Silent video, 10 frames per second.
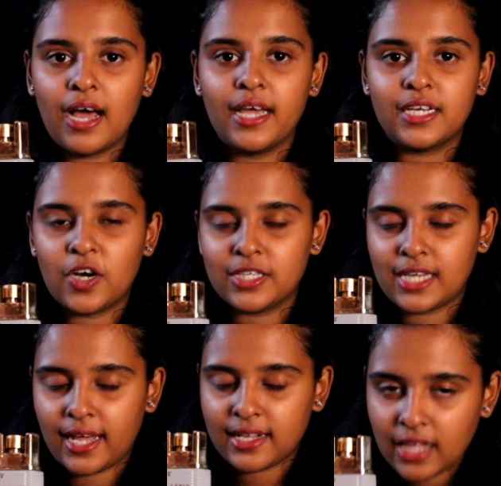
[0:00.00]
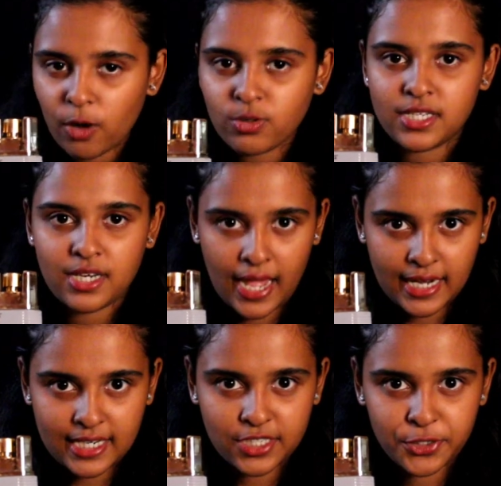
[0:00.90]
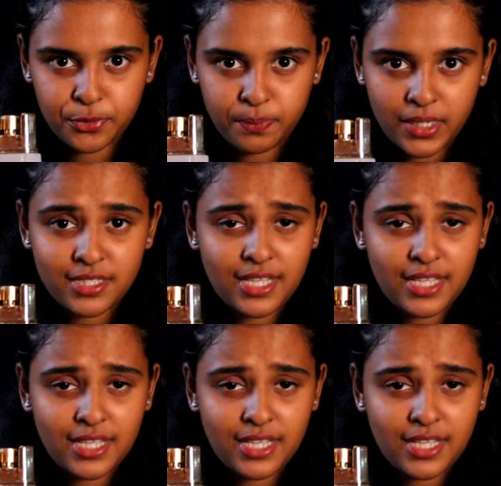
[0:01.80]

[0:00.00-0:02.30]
it costs like one thousand eight hundred rupees,